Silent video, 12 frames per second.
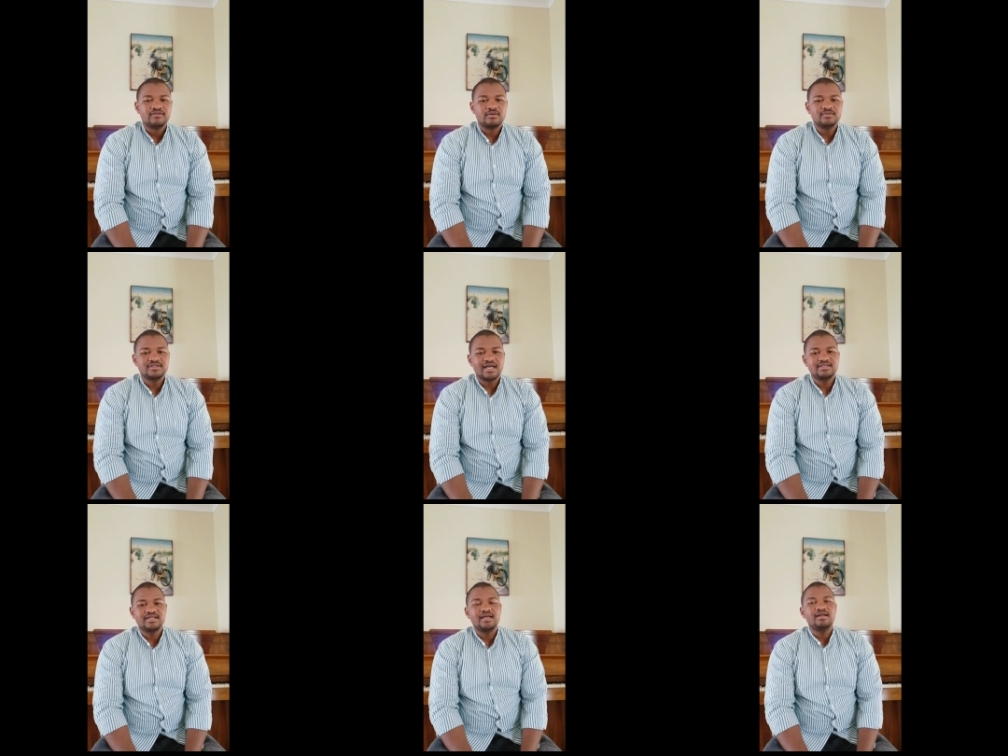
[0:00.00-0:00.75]
from
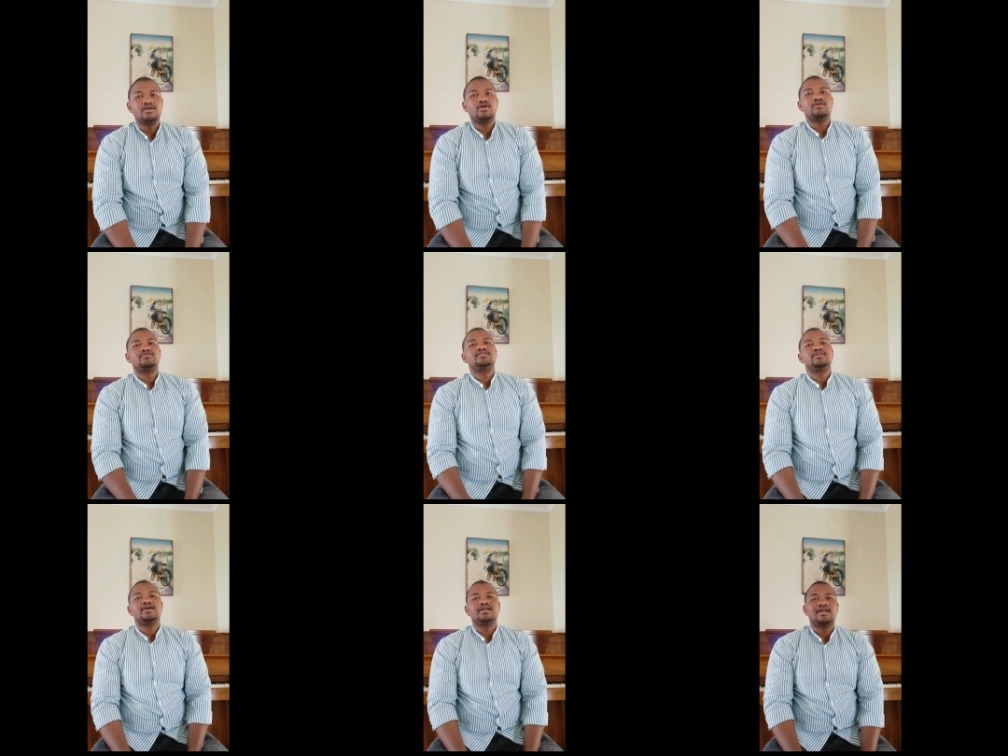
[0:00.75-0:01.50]
such a
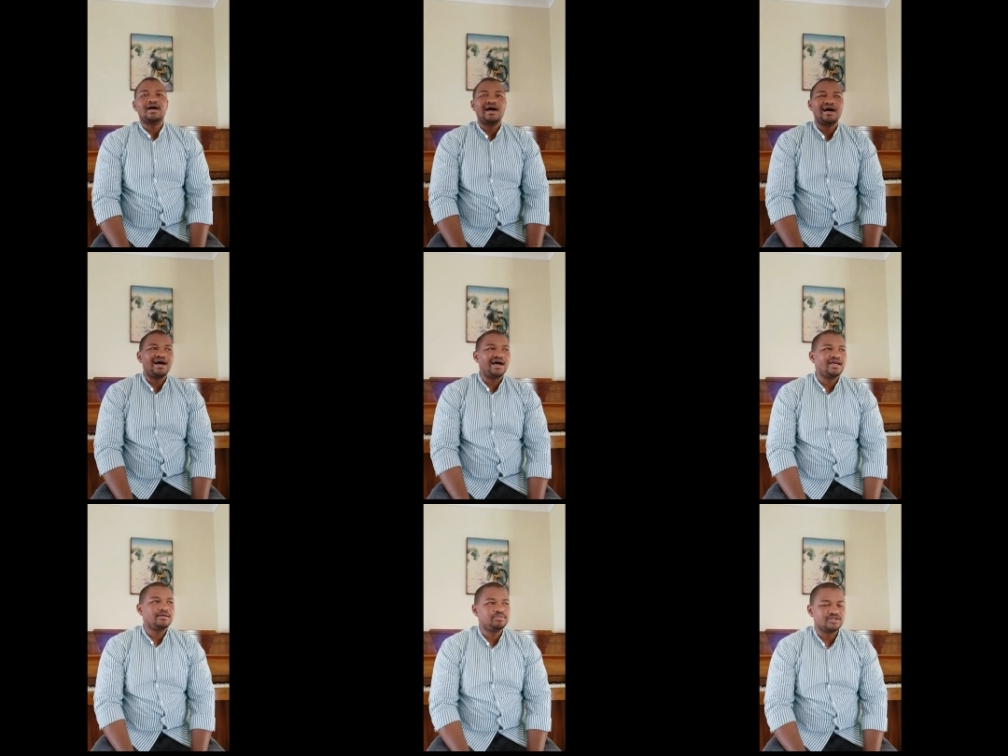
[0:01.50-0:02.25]
lofty and
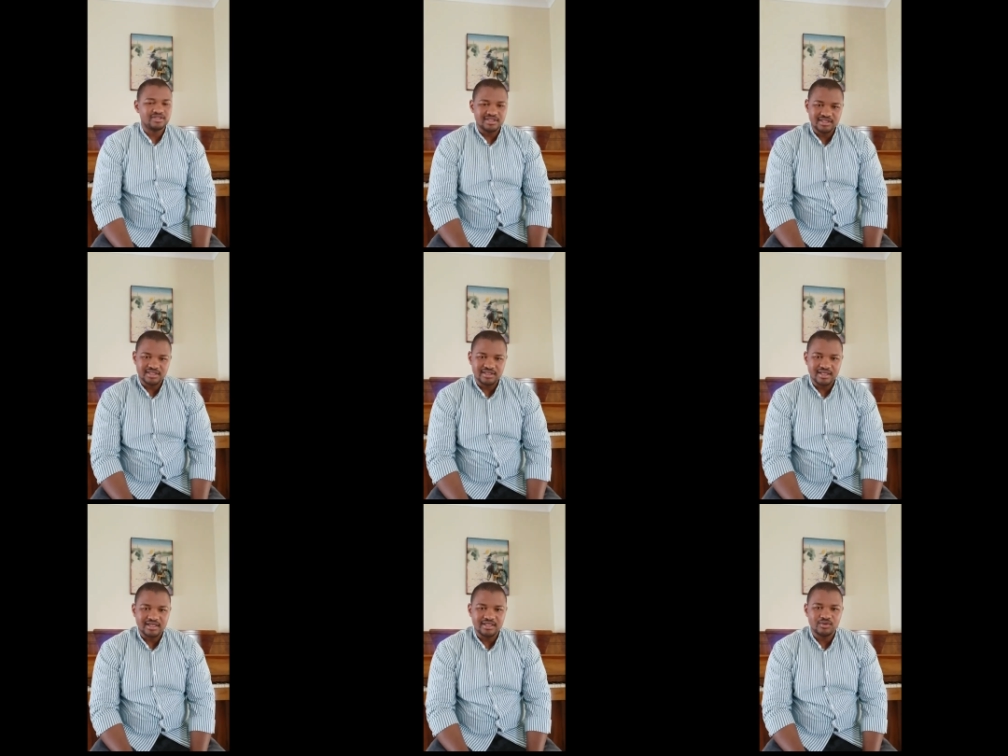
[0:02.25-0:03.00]
high
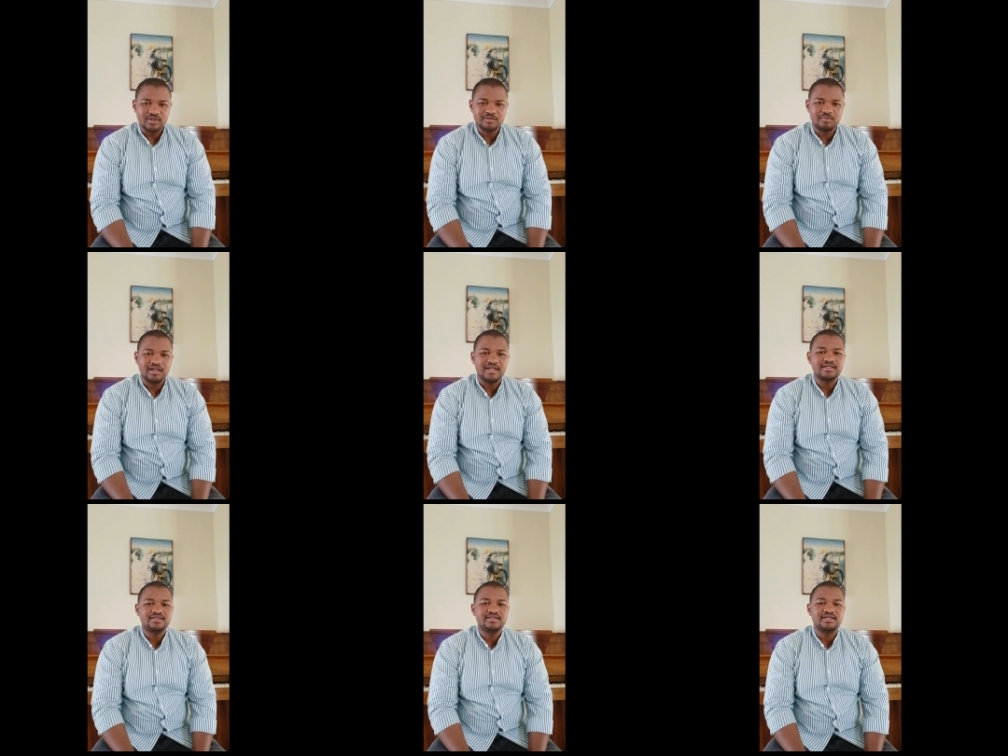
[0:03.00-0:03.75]
position that he was
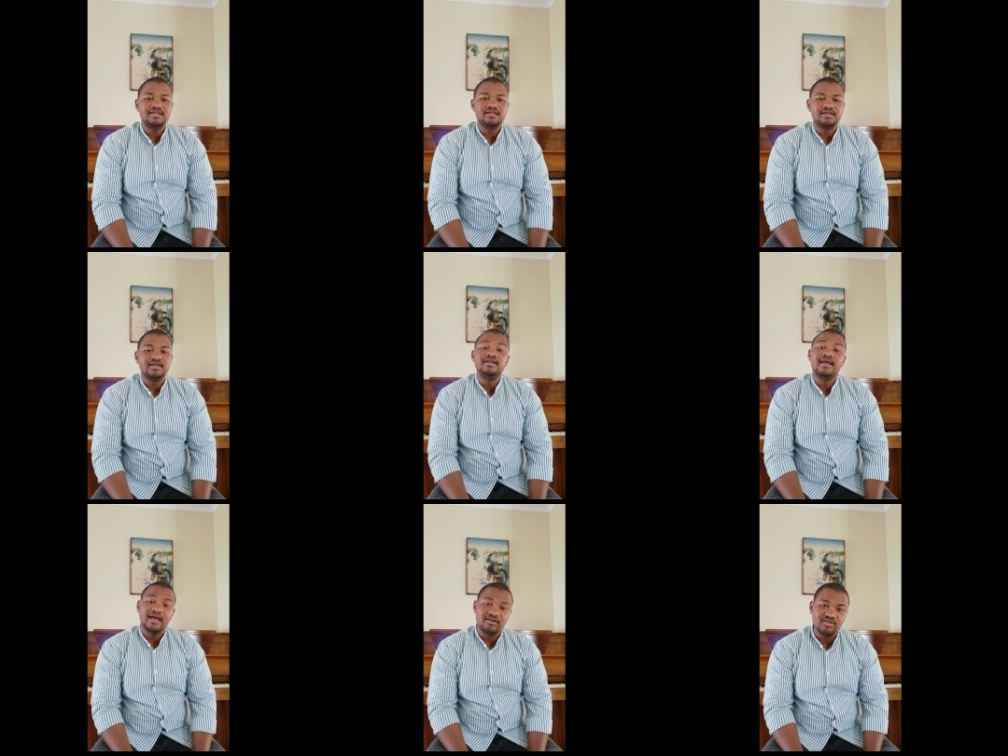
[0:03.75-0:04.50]
placed in
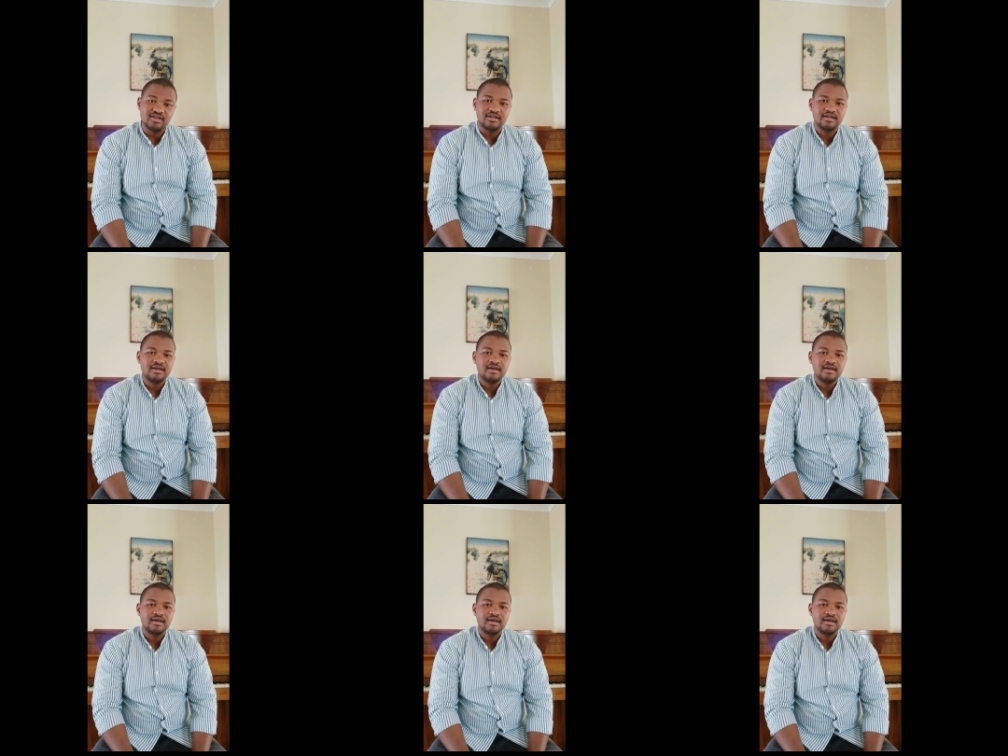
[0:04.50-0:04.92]
in heaven.